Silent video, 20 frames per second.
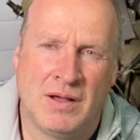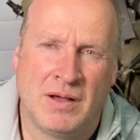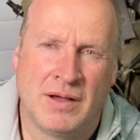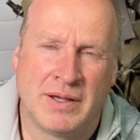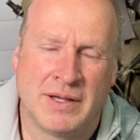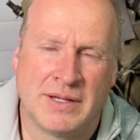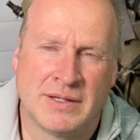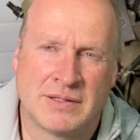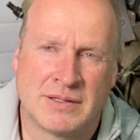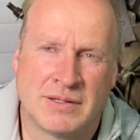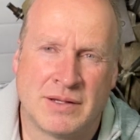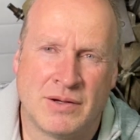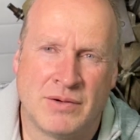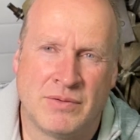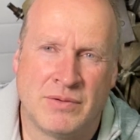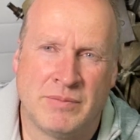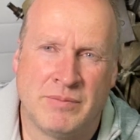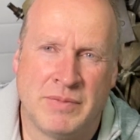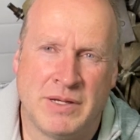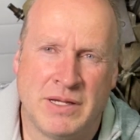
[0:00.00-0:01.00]
I guess that
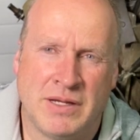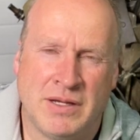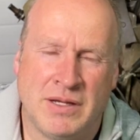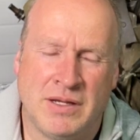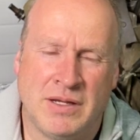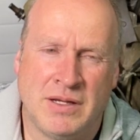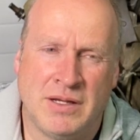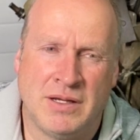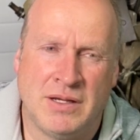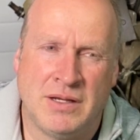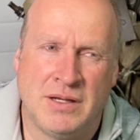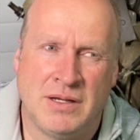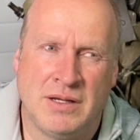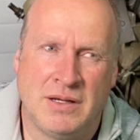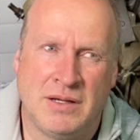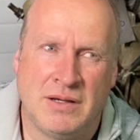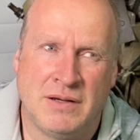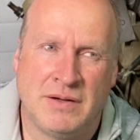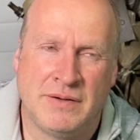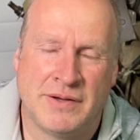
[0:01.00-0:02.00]
would
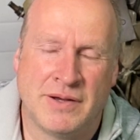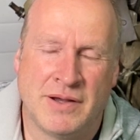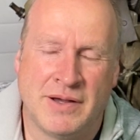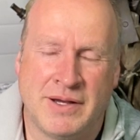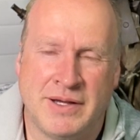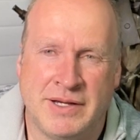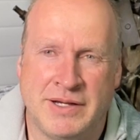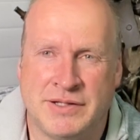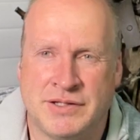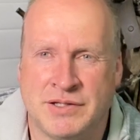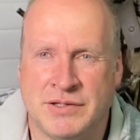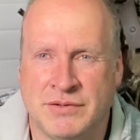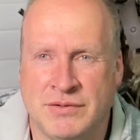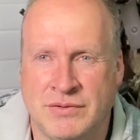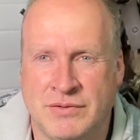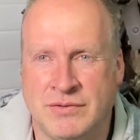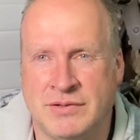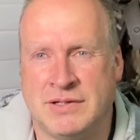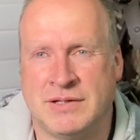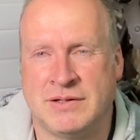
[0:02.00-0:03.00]
be
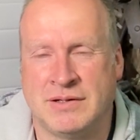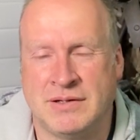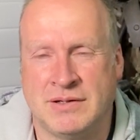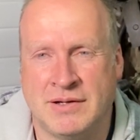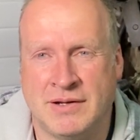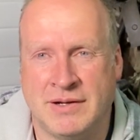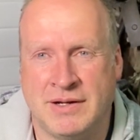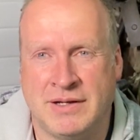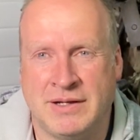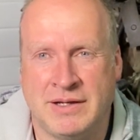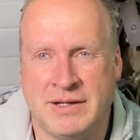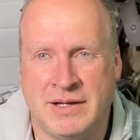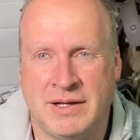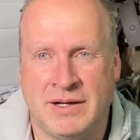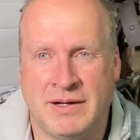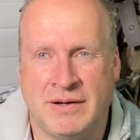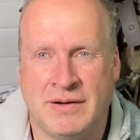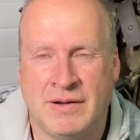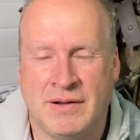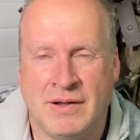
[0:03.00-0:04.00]
92 to
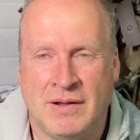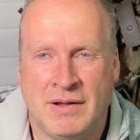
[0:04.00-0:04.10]
98.